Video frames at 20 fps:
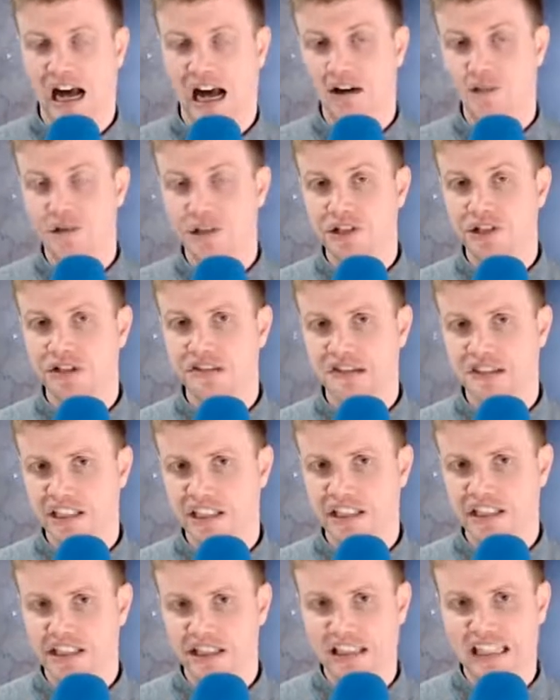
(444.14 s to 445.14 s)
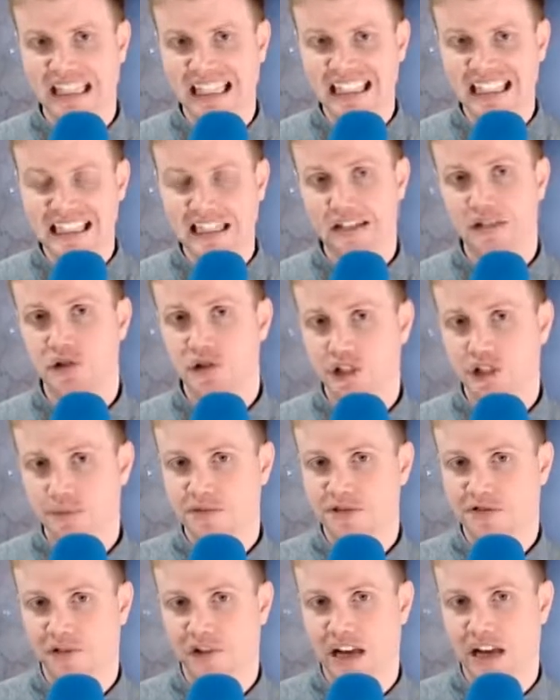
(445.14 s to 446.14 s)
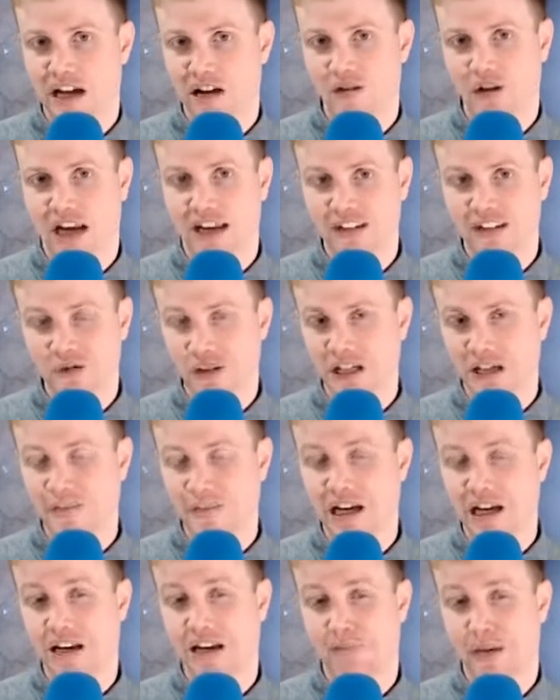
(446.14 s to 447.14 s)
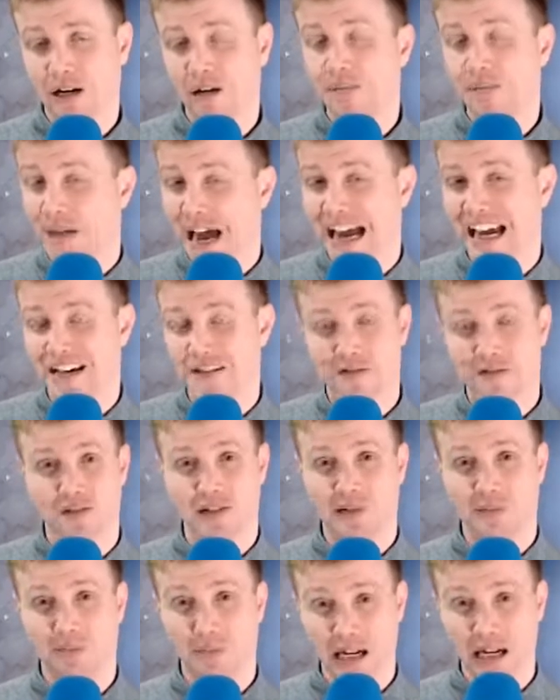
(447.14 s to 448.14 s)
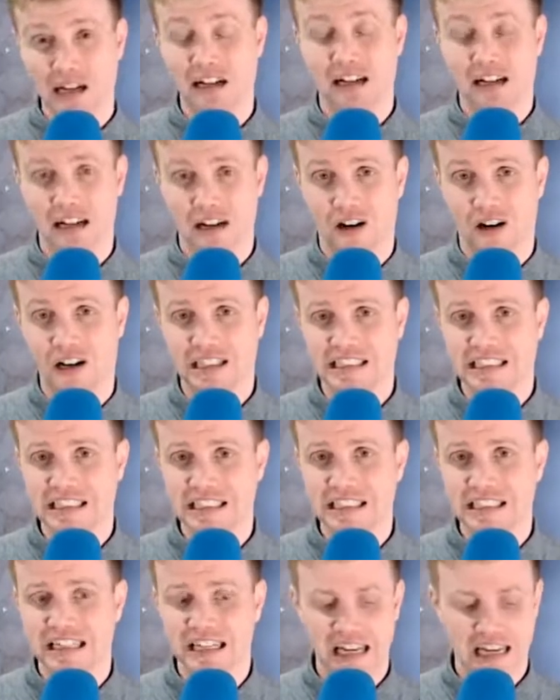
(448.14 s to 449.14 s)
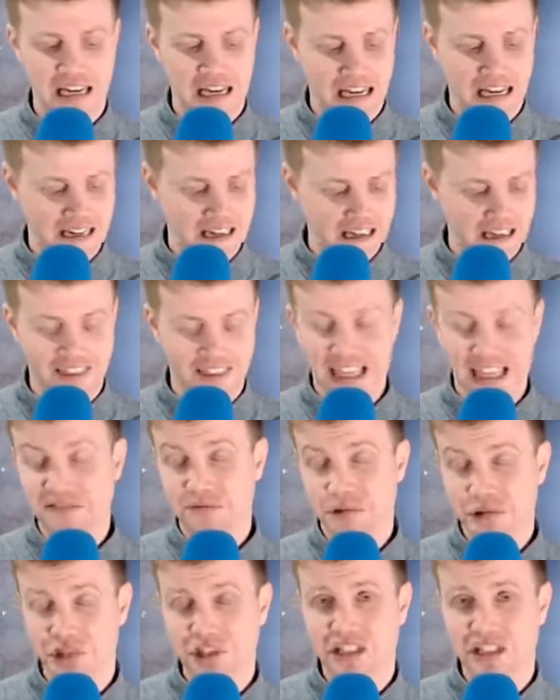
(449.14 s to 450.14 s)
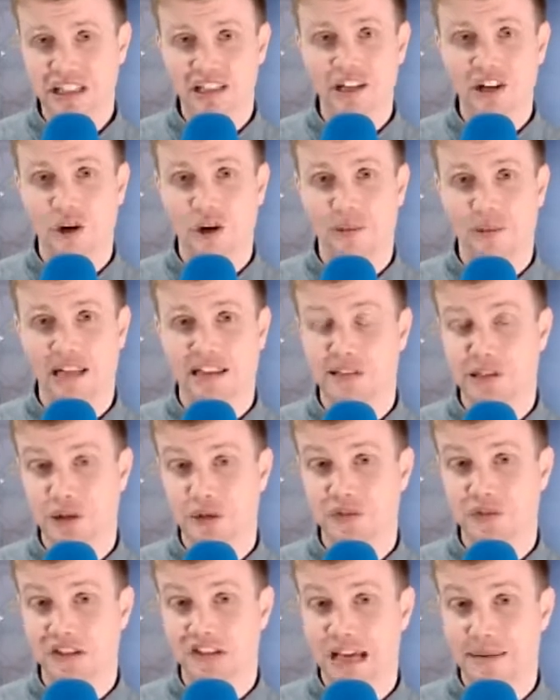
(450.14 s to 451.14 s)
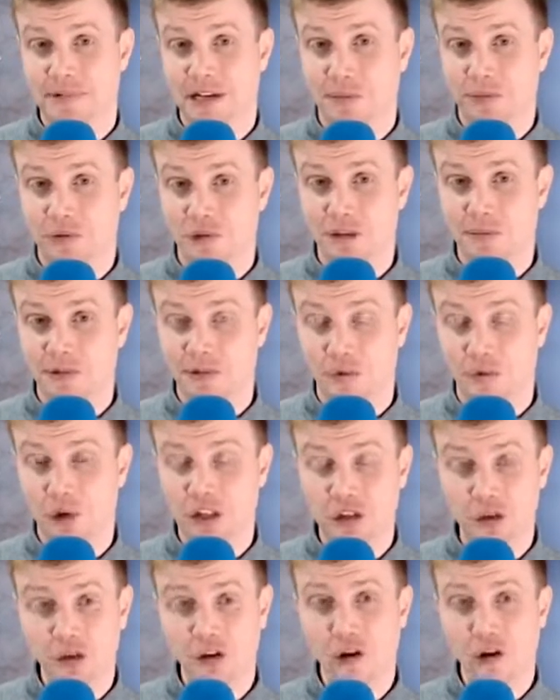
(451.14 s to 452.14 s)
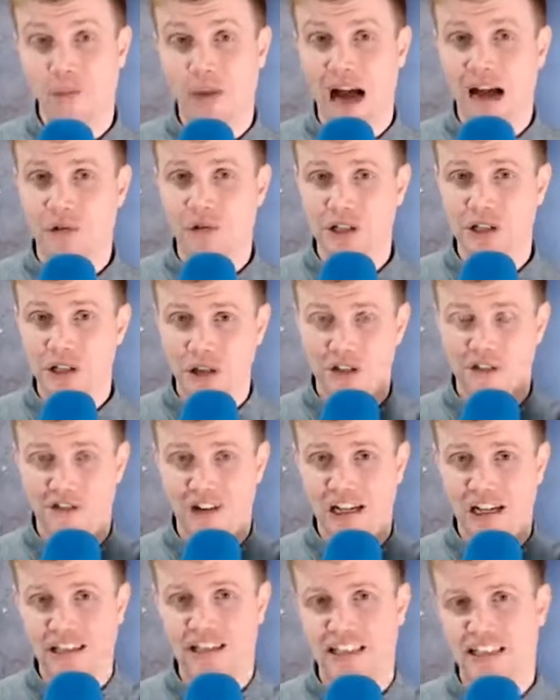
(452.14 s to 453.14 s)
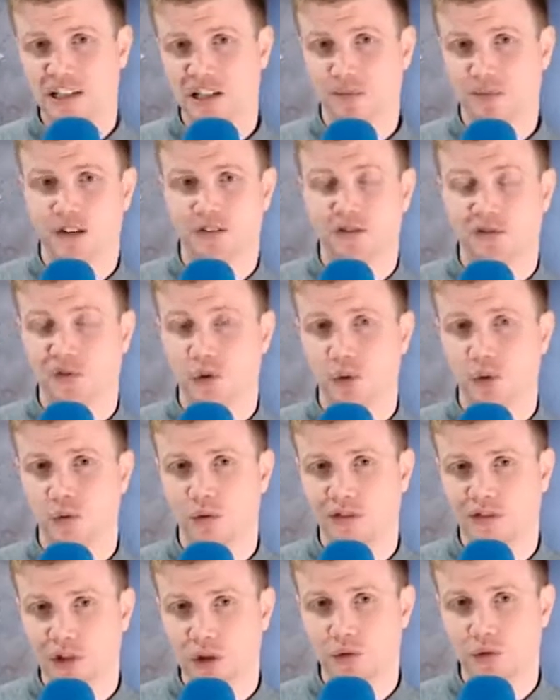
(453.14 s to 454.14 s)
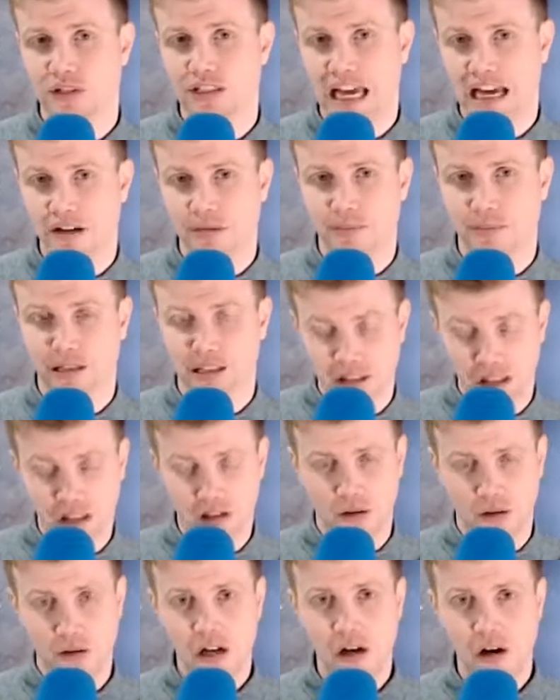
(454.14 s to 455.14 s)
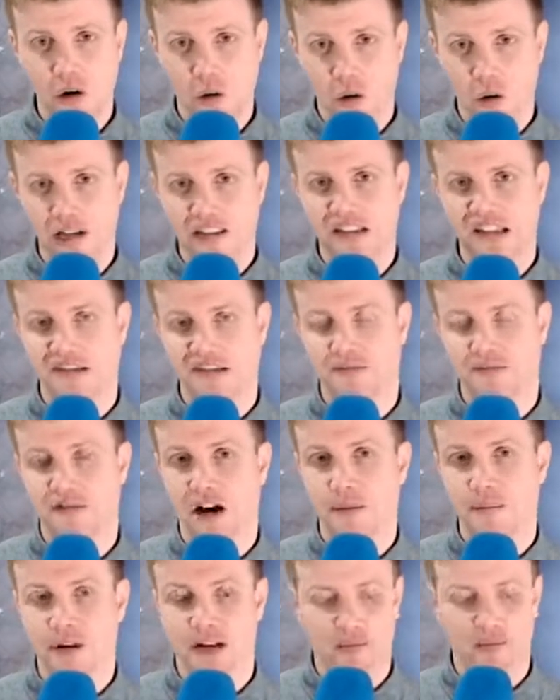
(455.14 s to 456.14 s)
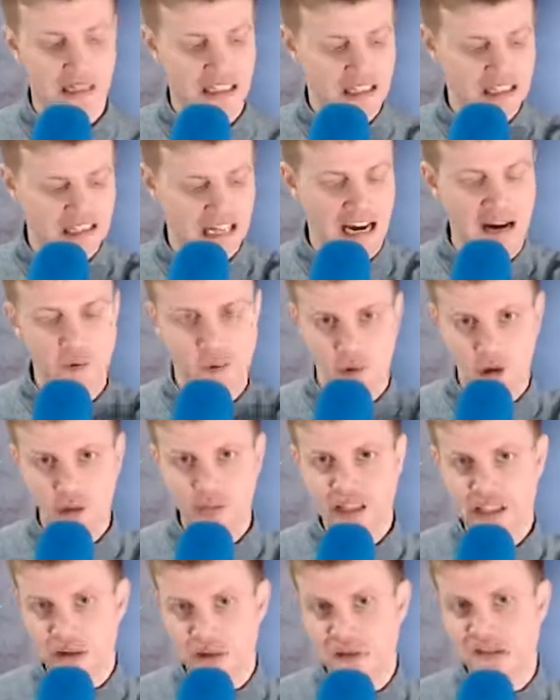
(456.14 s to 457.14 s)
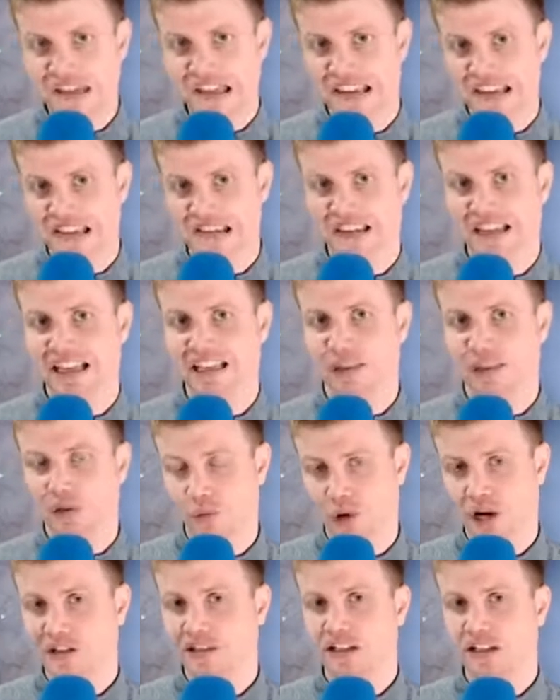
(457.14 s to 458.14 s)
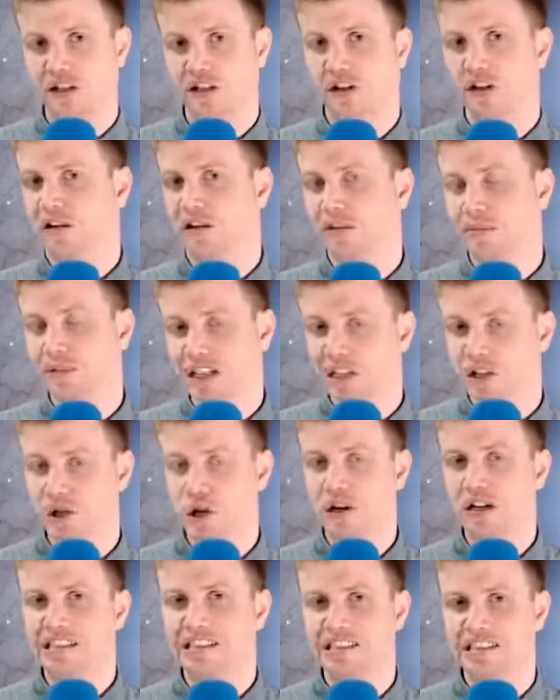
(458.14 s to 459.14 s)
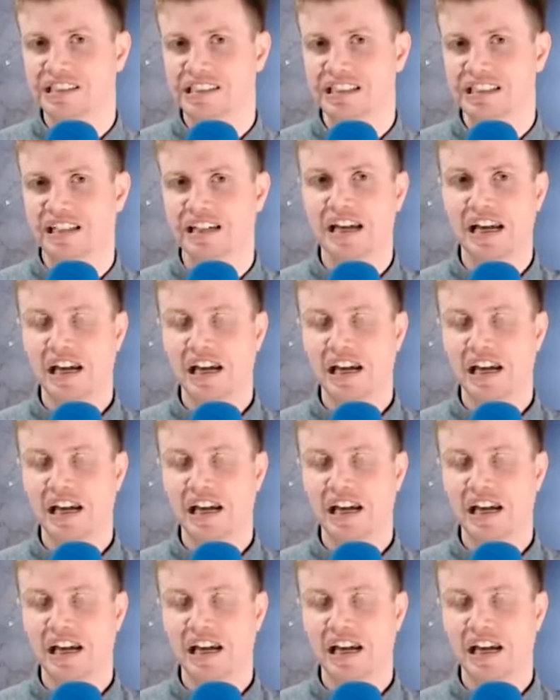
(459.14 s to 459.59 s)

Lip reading: I would just stick to the Intel chips for now and you'll get a better bang for your buck, honestly. And that's what you need to know about the Surface Laptop 3 before you go buy one. You can find a link to my full review down below or hit that subscribe button because I will be using this thing throughout the year and I'm gonna be curious to see